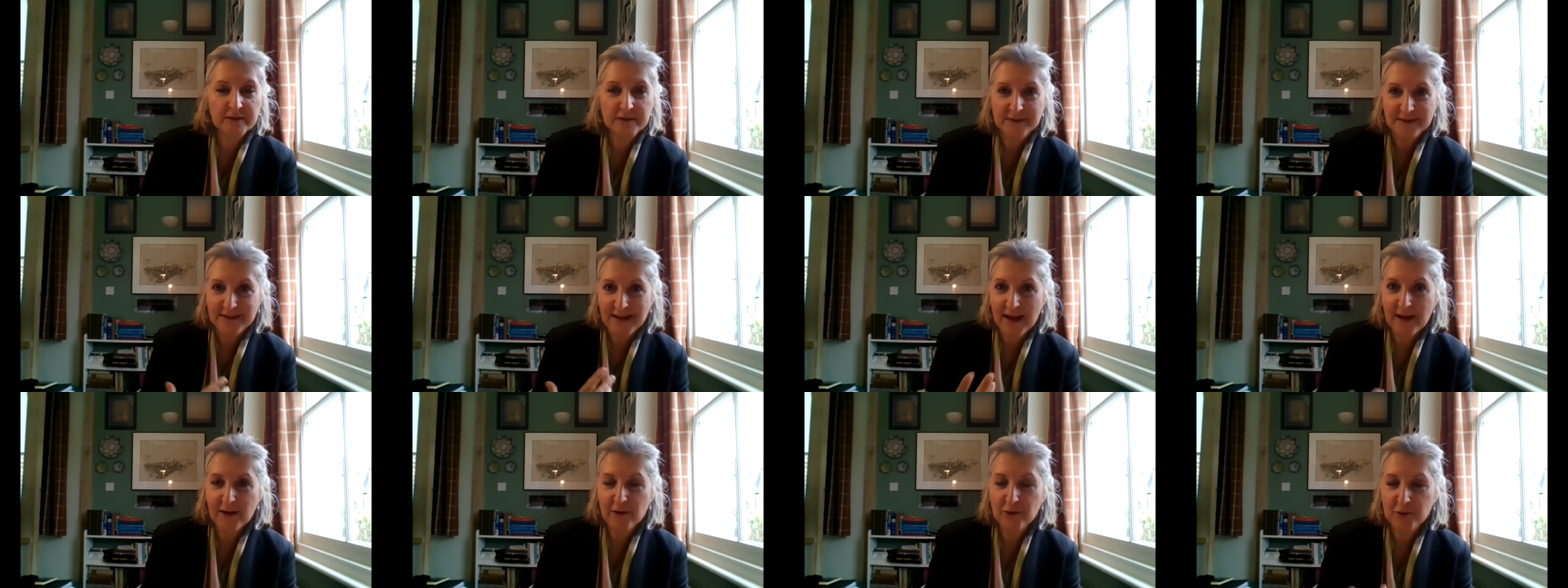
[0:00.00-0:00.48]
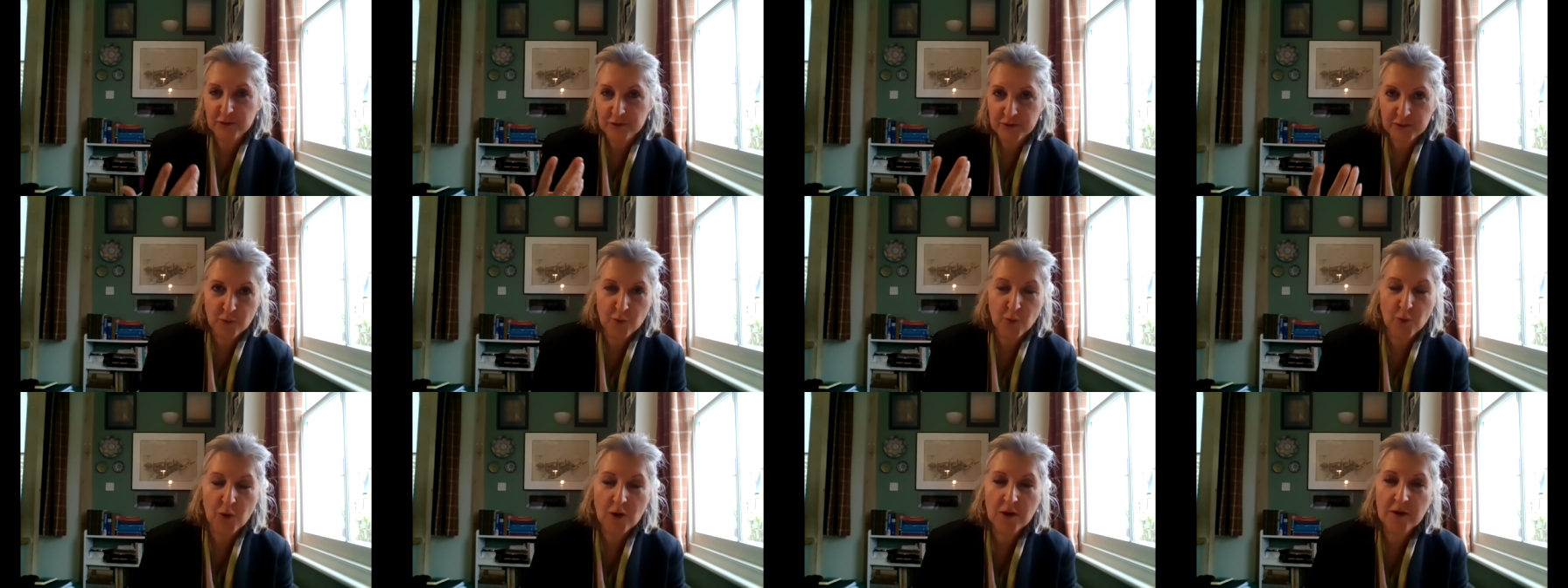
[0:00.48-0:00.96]
nouns,
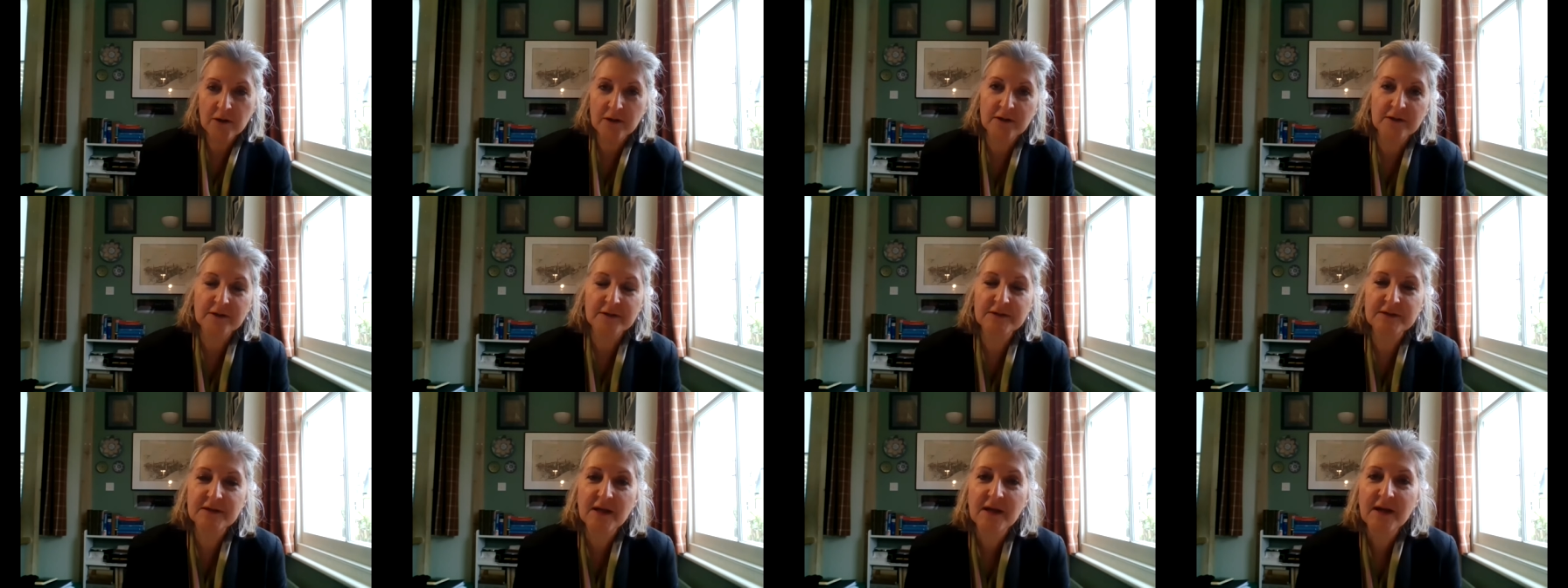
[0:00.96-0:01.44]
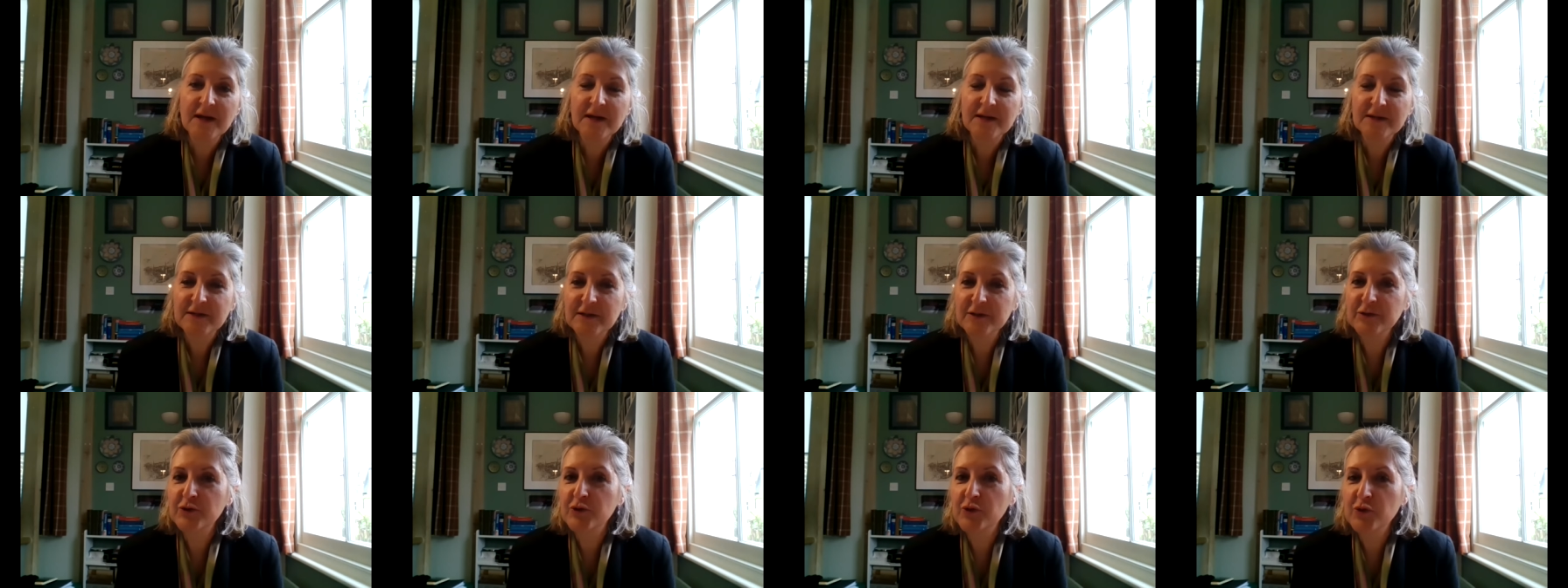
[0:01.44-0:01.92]
words
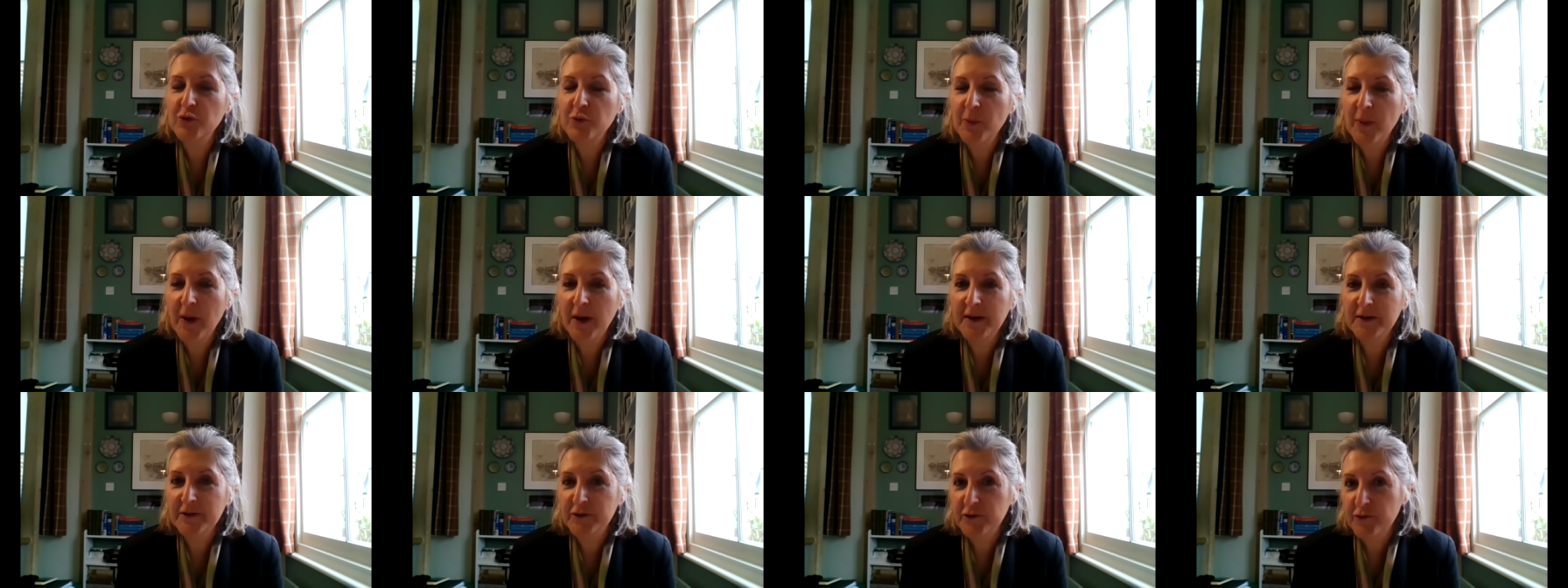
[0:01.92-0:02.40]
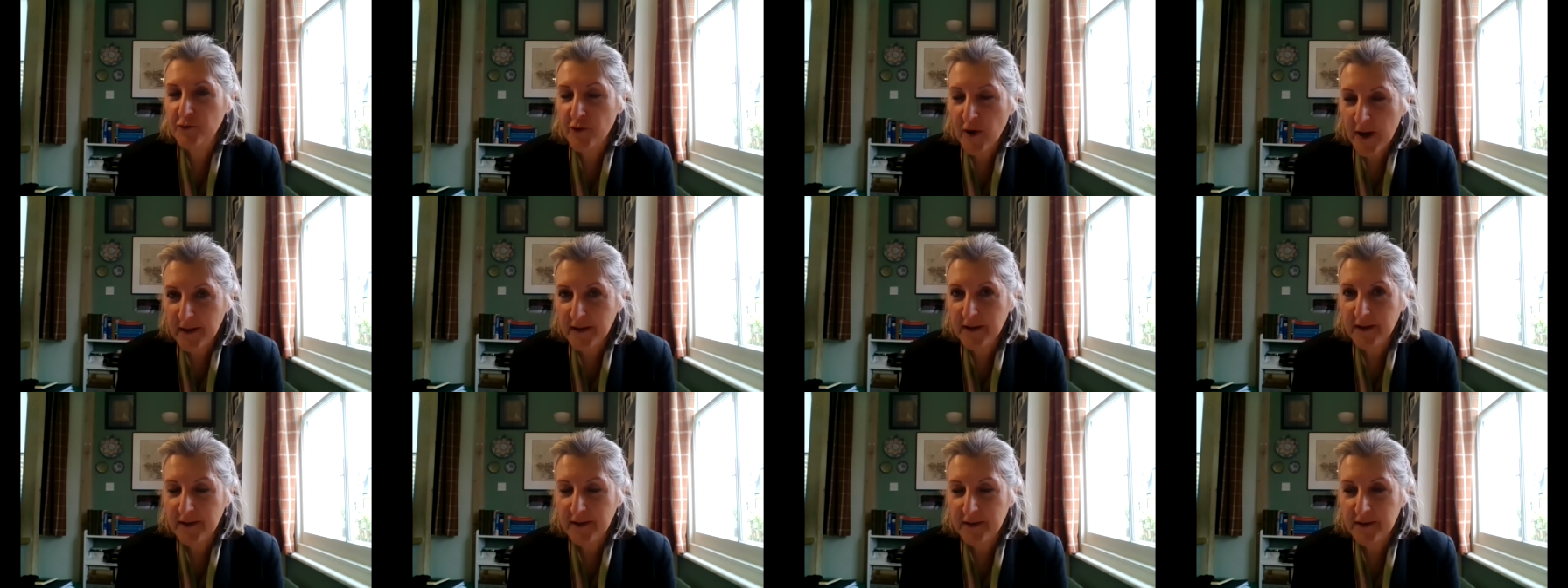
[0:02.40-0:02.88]
that you might
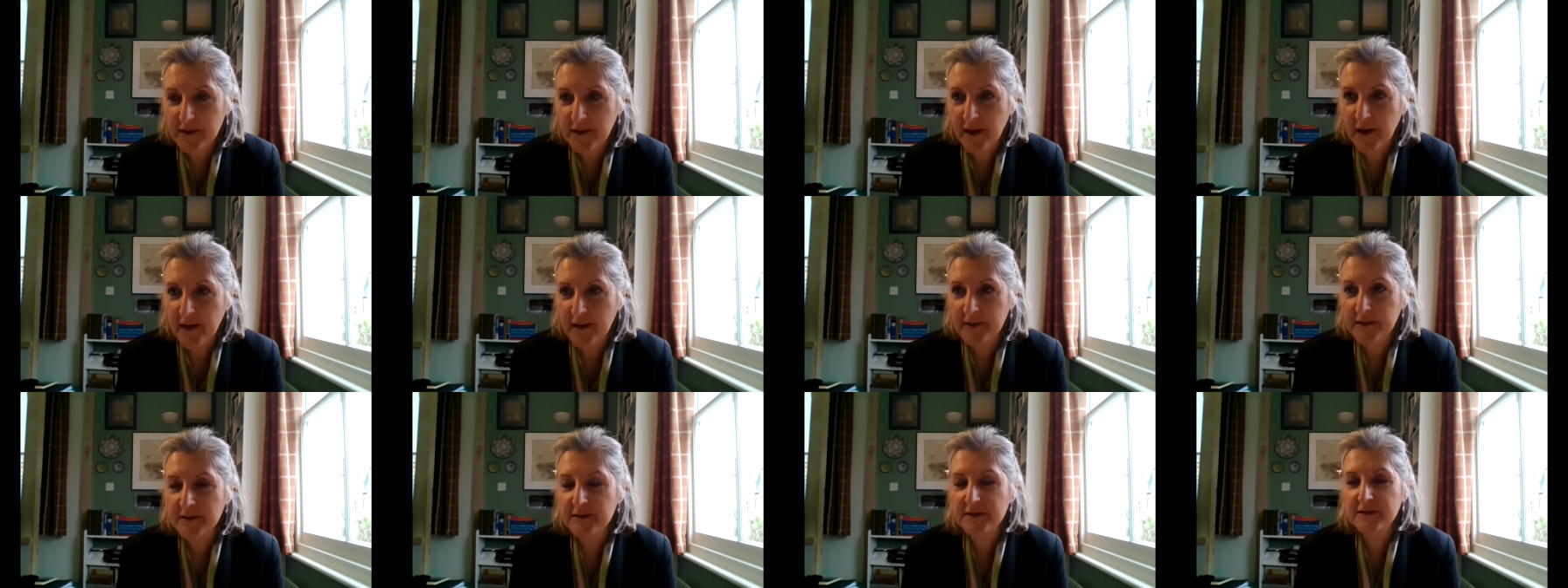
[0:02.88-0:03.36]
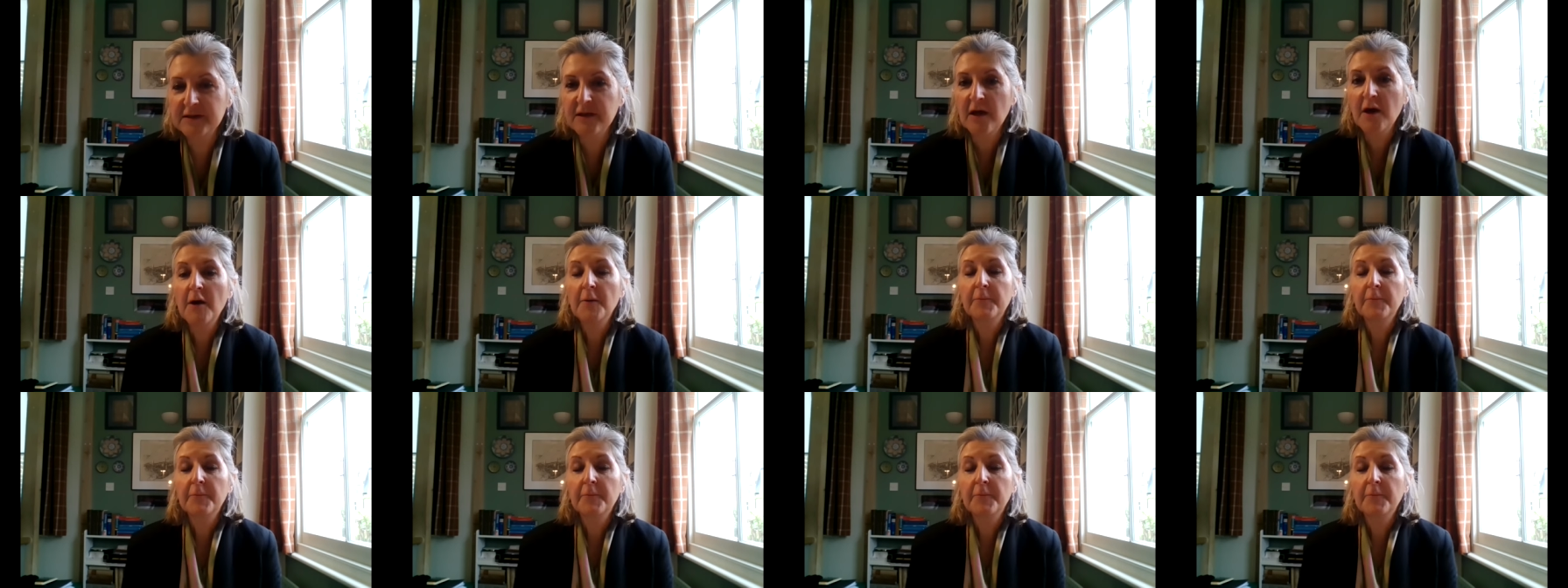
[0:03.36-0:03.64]
recognize.